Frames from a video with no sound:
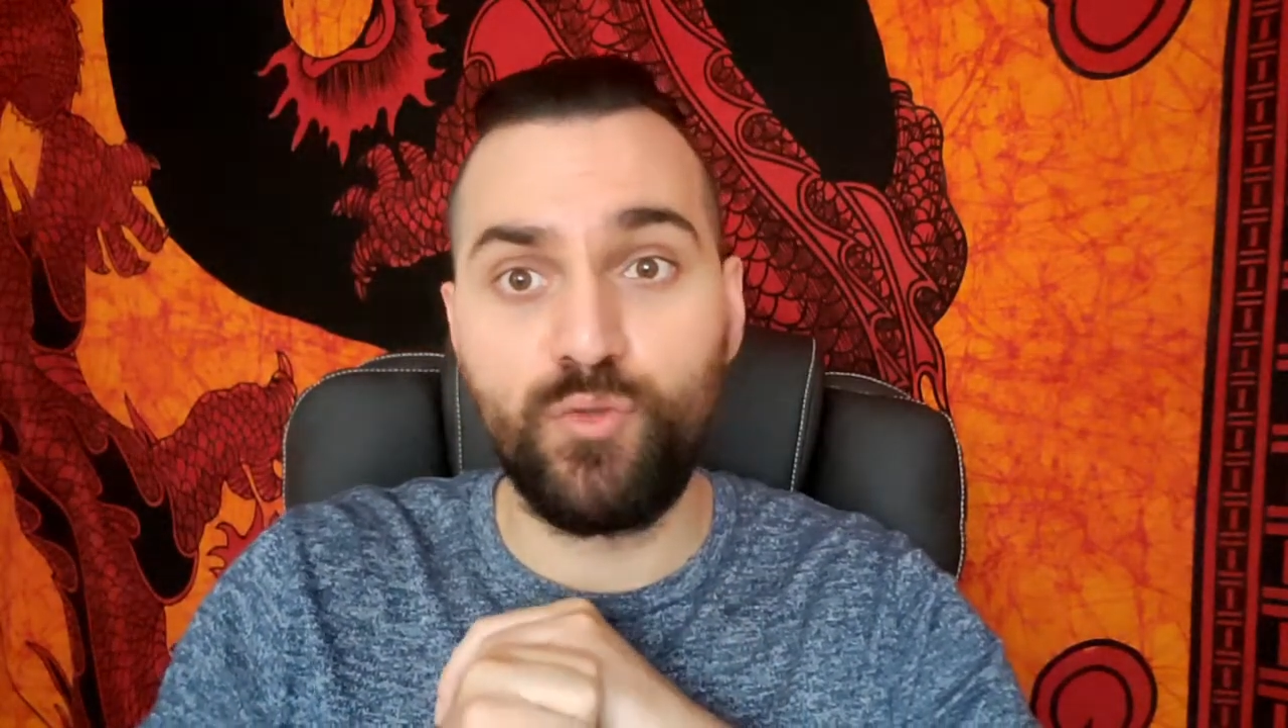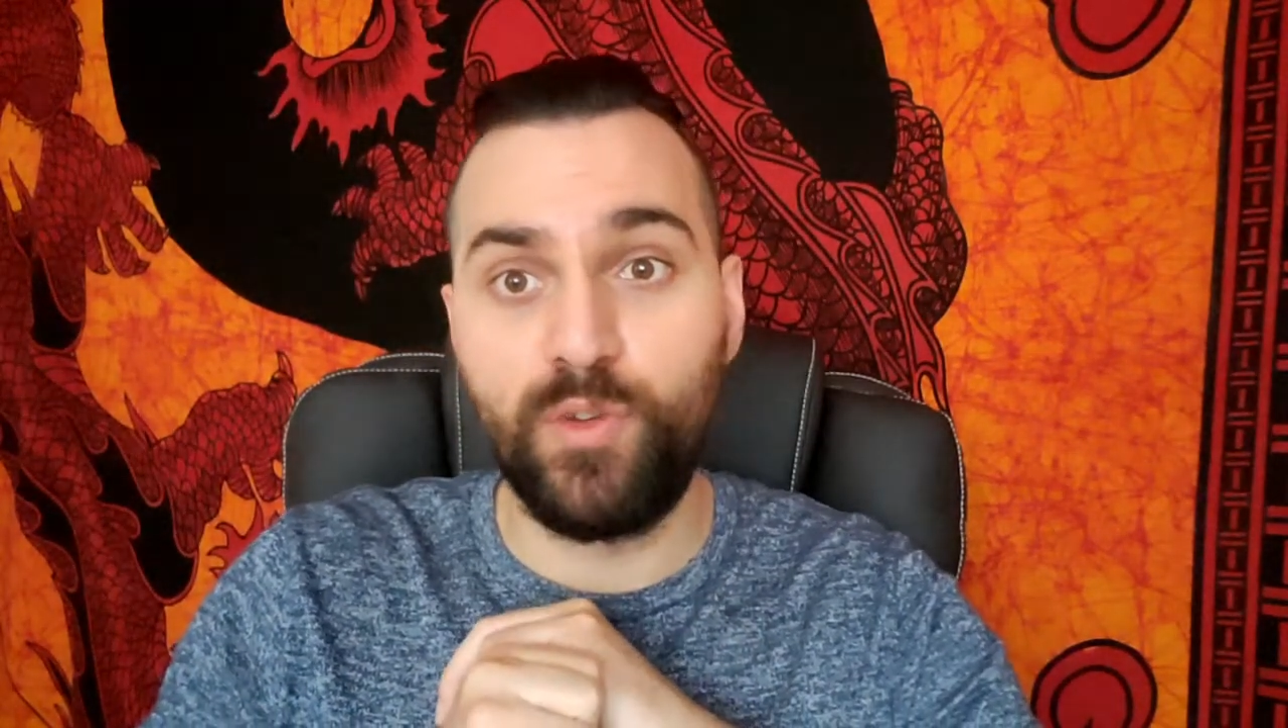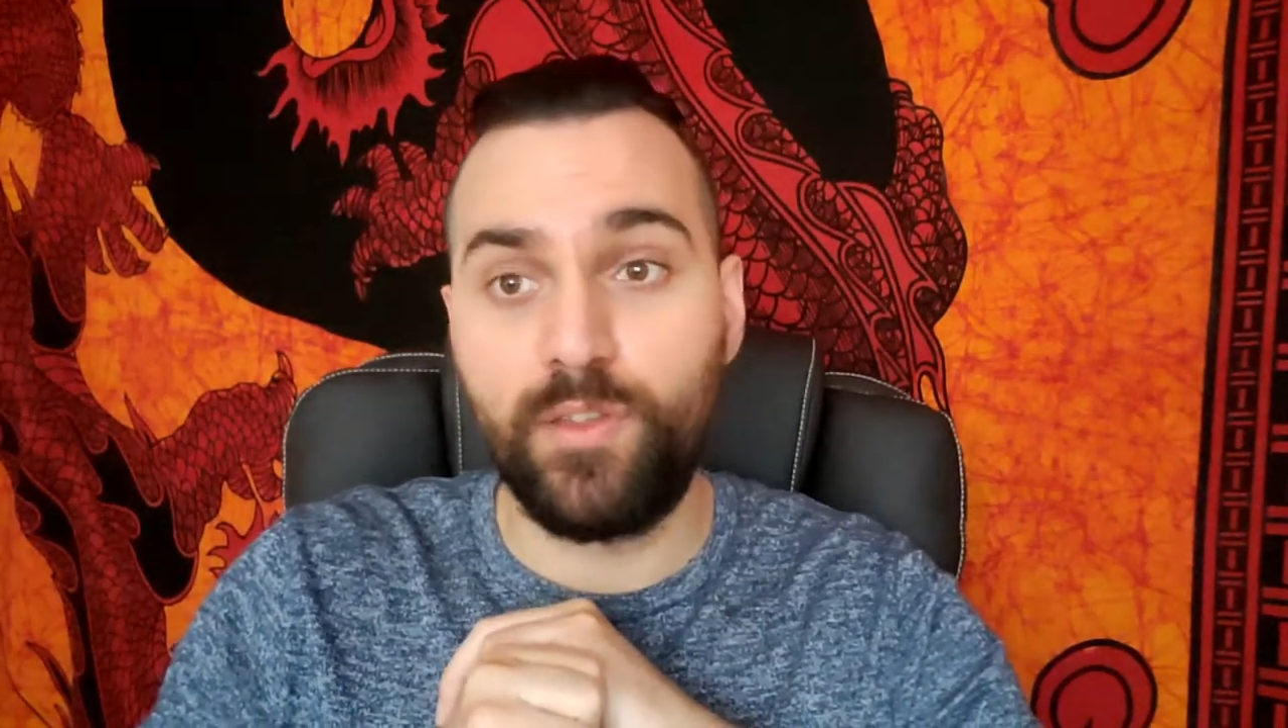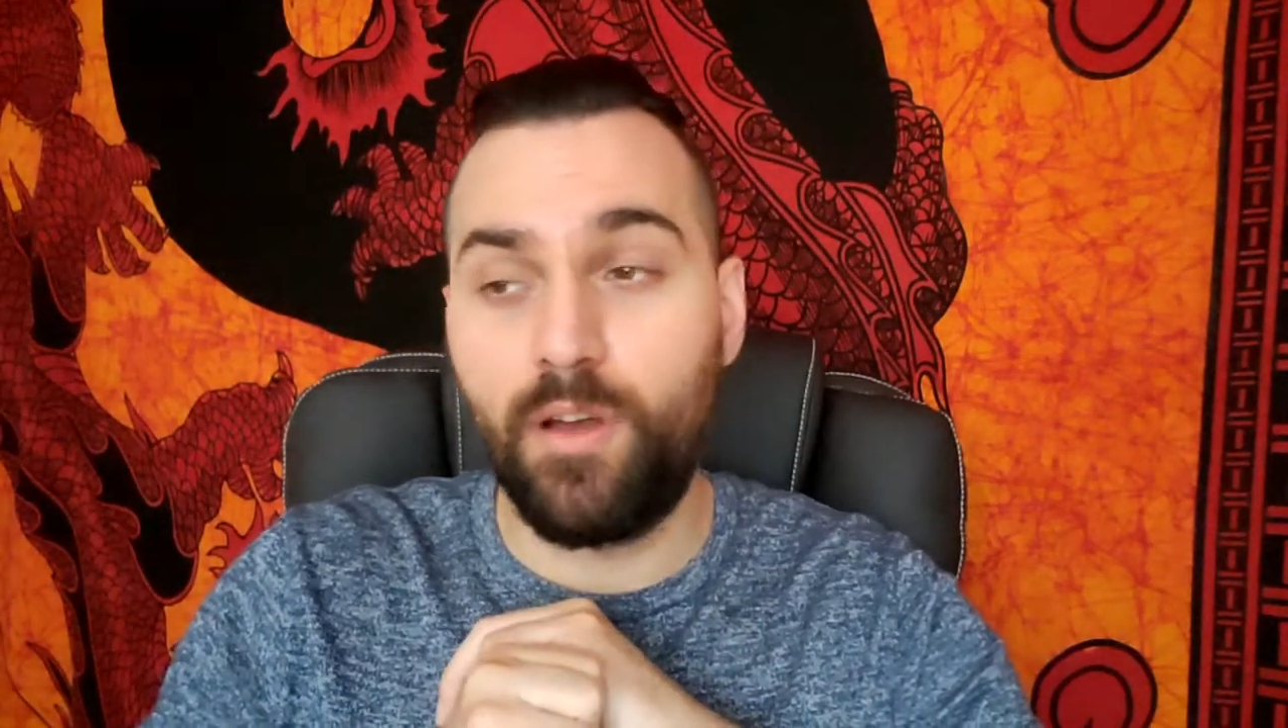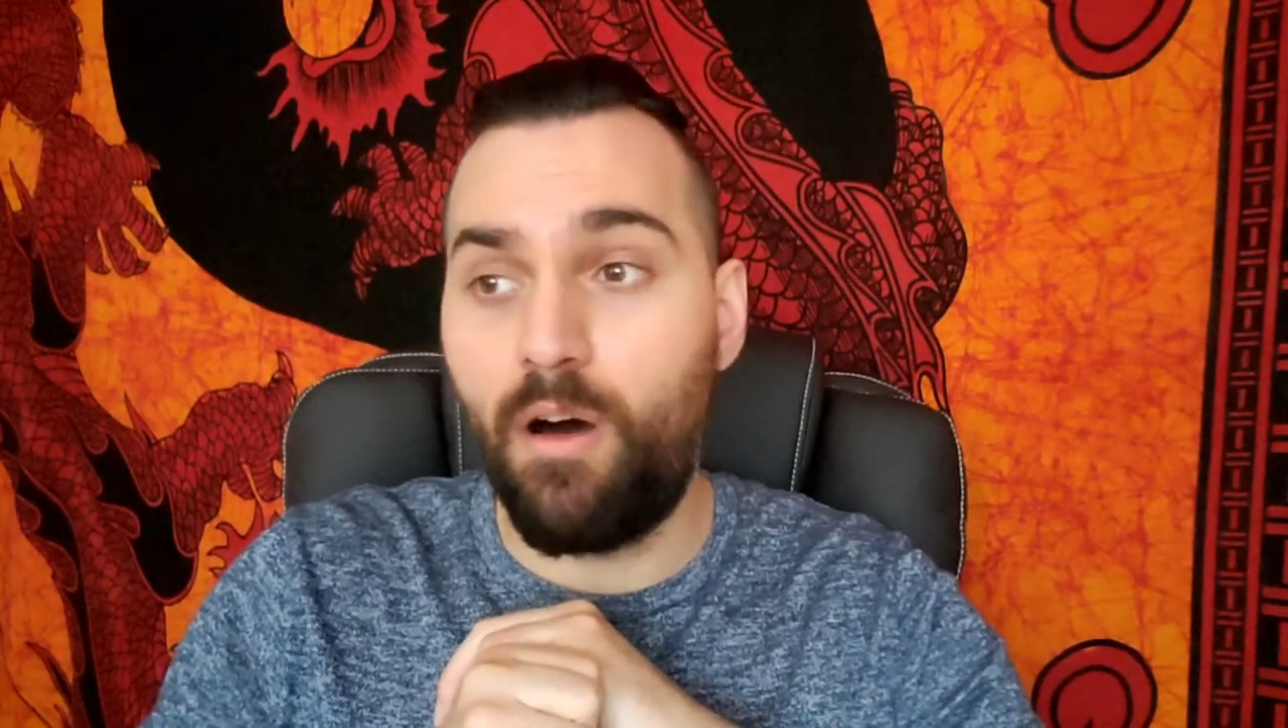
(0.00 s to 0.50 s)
with